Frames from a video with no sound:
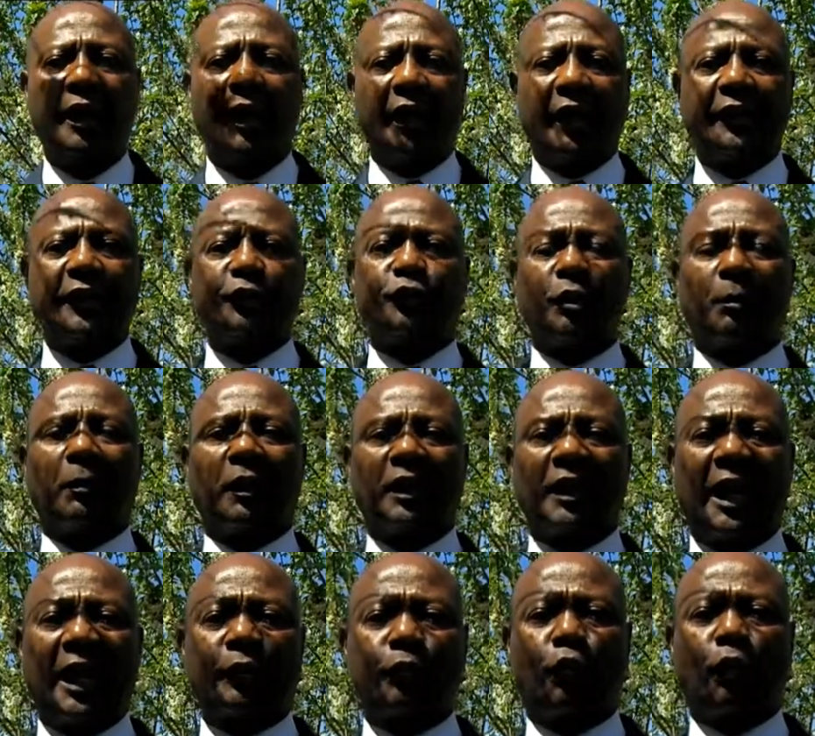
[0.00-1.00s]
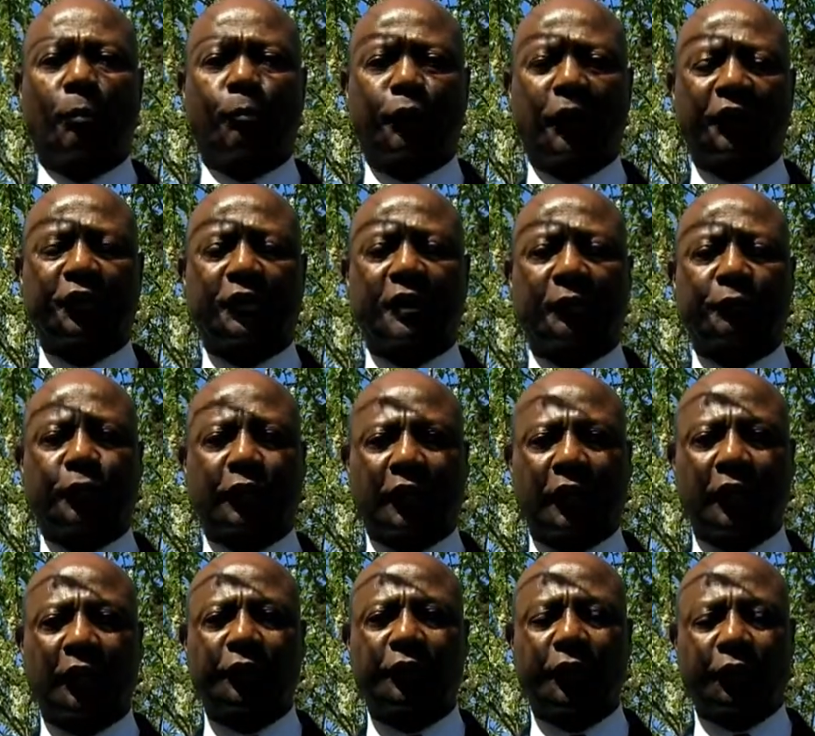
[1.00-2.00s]
It is the mulatto oppression of the
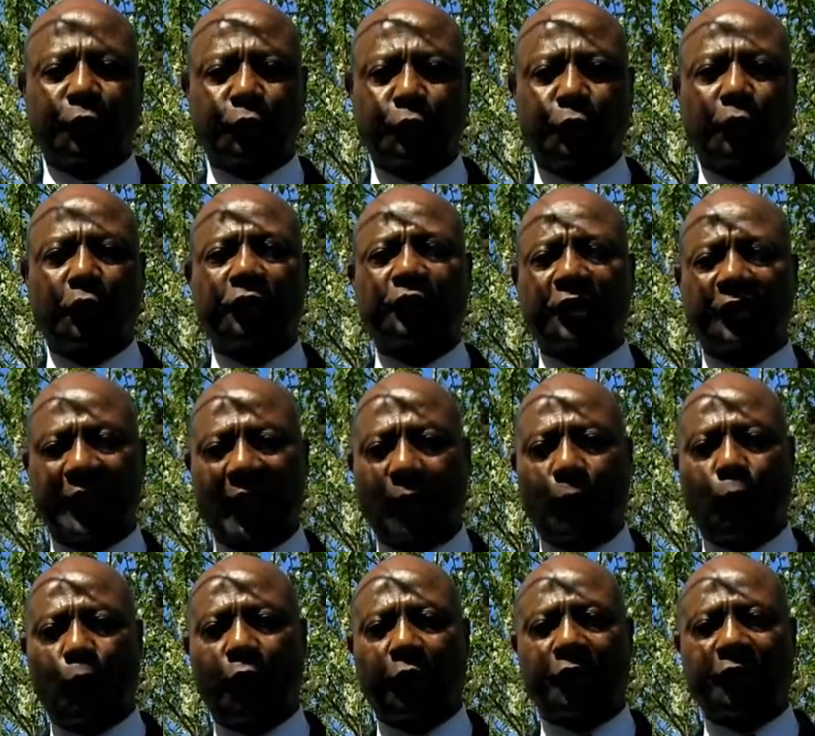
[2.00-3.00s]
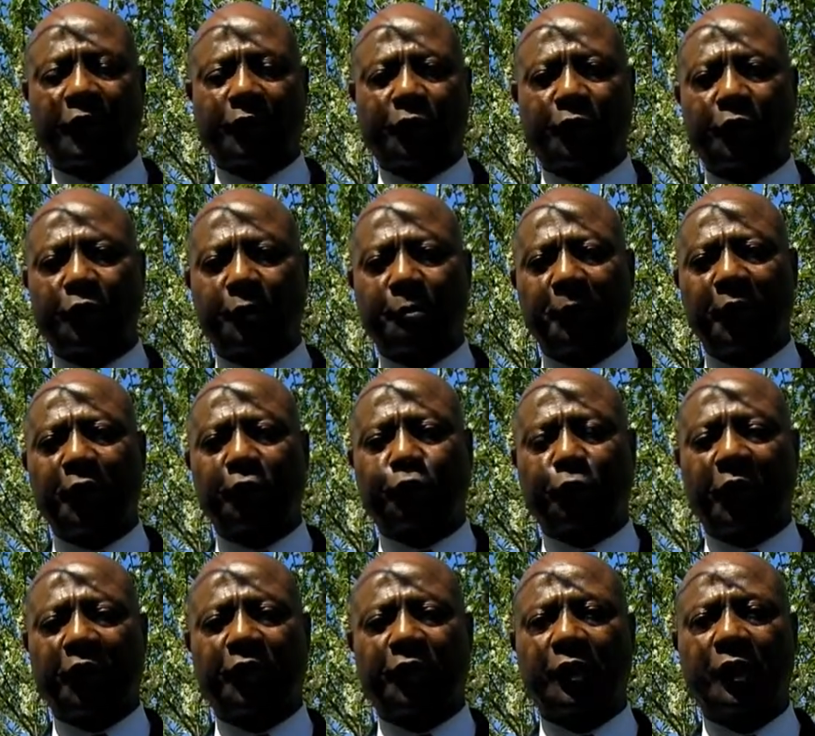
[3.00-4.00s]
colored and Creoles, and that worked under the
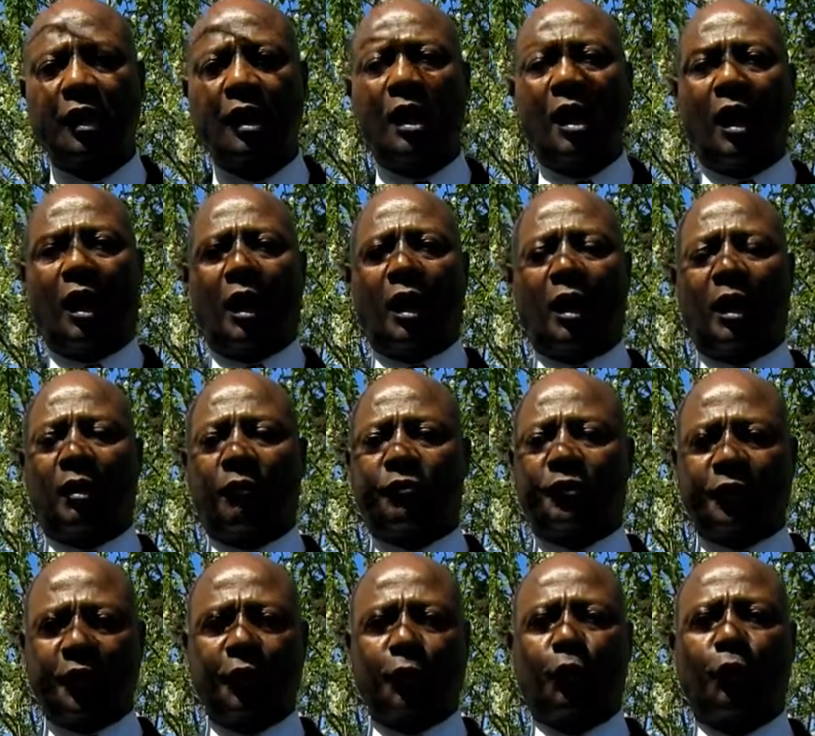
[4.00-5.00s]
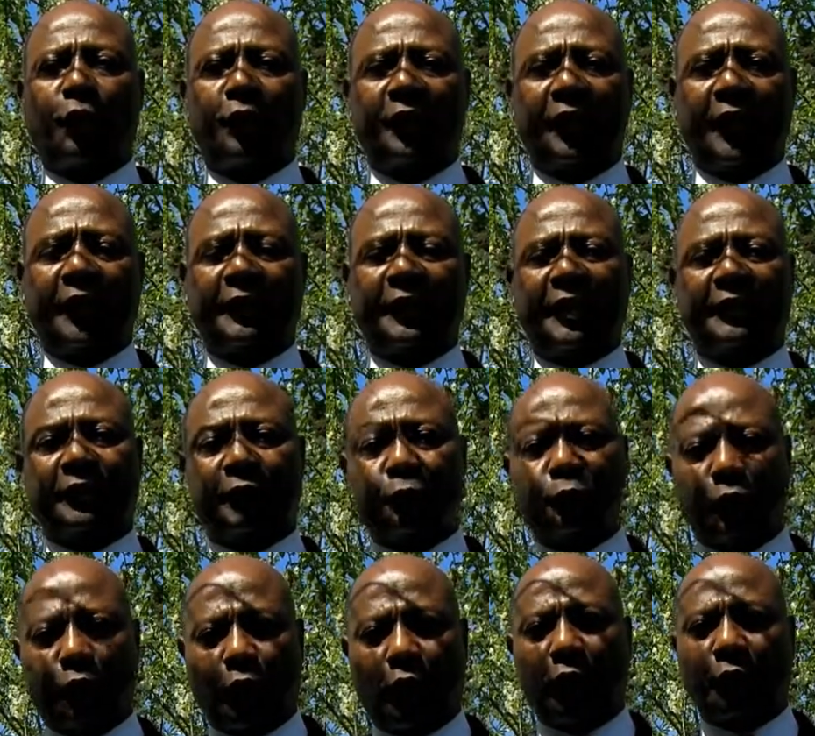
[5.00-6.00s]
administration of Tino Hernandez and
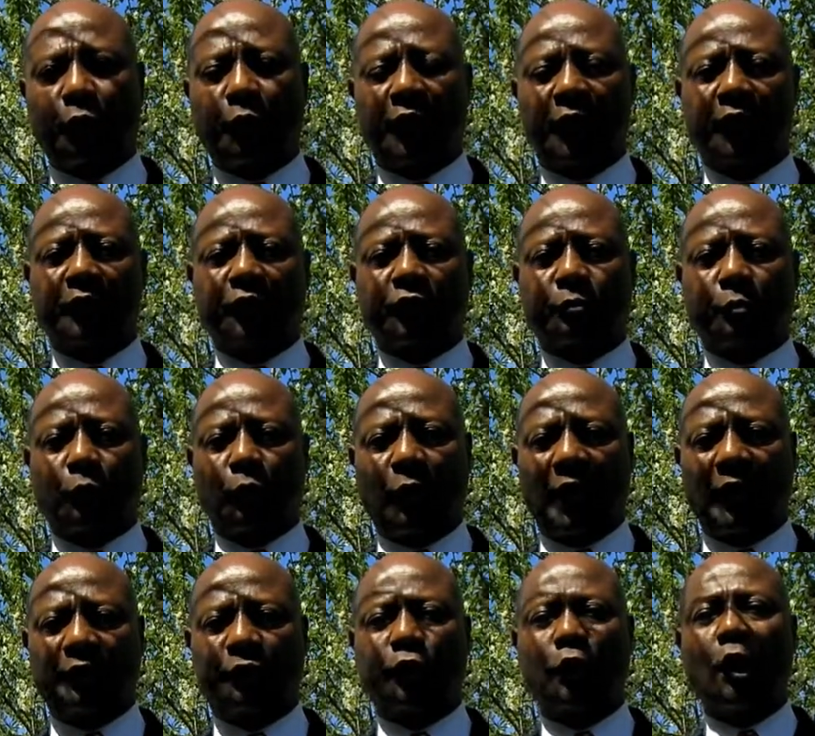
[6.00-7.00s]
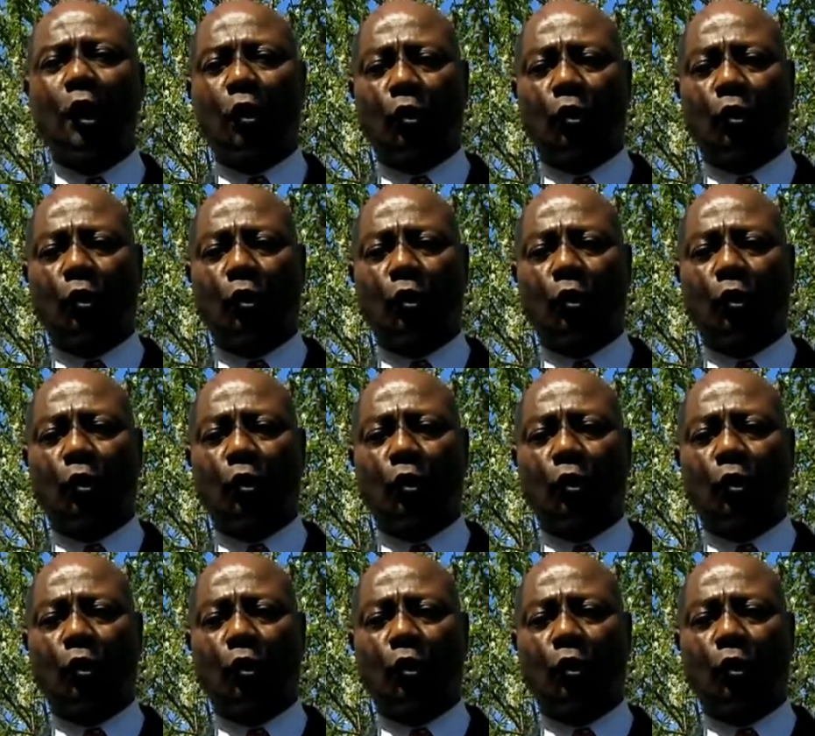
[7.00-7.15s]
Ricardo Elias Morales,